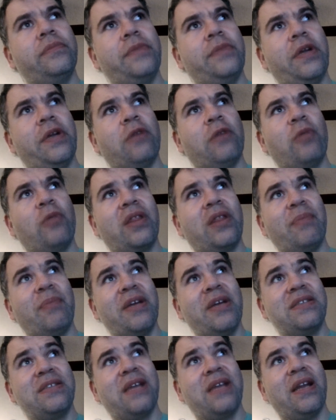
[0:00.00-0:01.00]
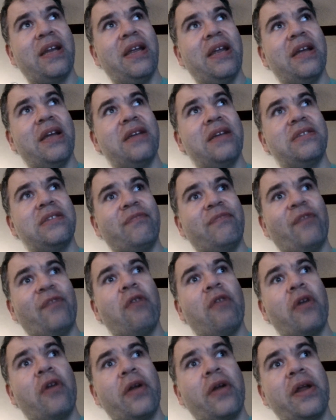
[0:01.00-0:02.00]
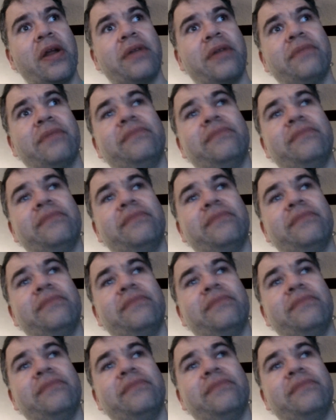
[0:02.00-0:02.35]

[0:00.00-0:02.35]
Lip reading: what the best idea is and vote on it.